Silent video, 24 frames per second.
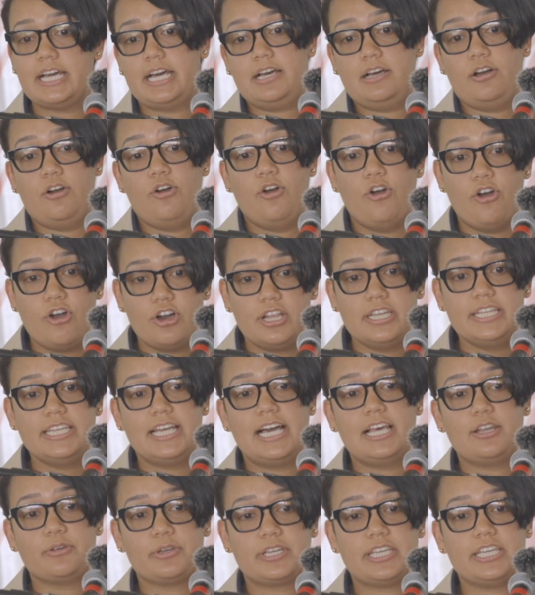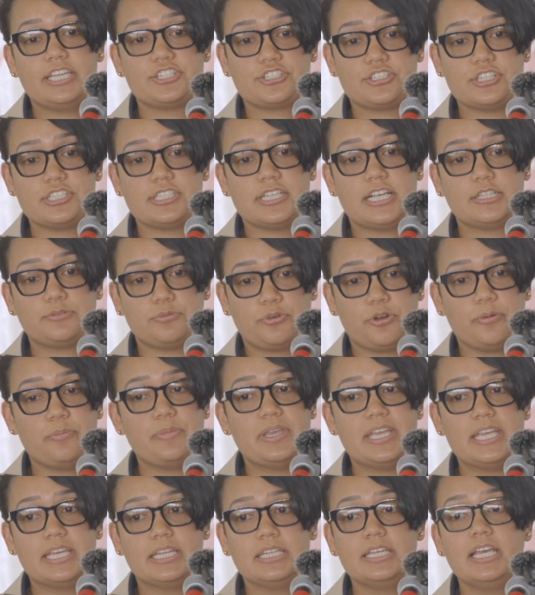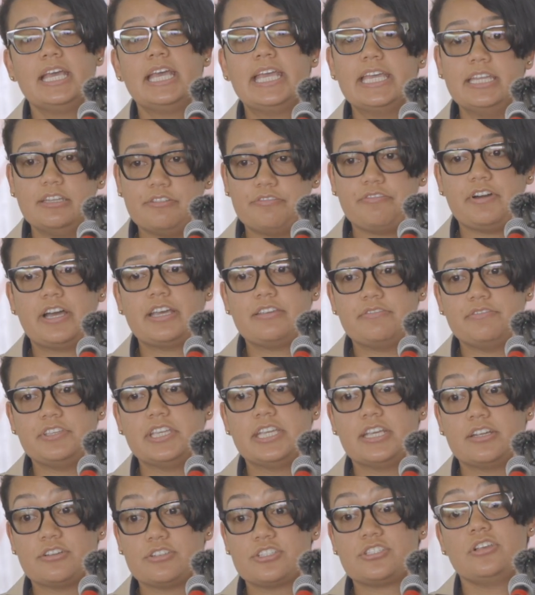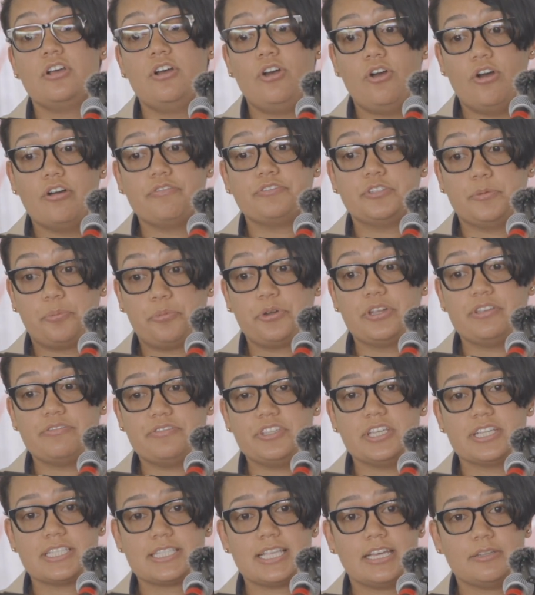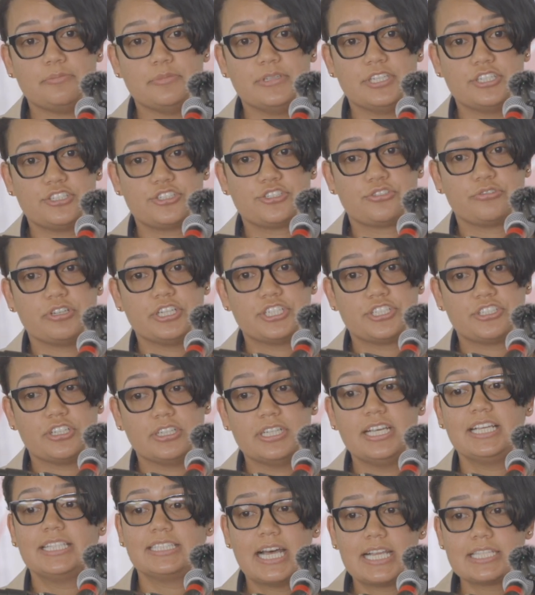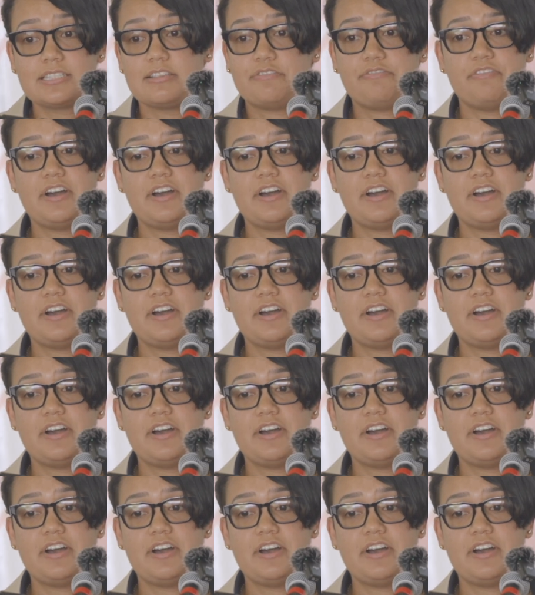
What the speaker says: allocations that were made in the 5 years of the previous administration. That's a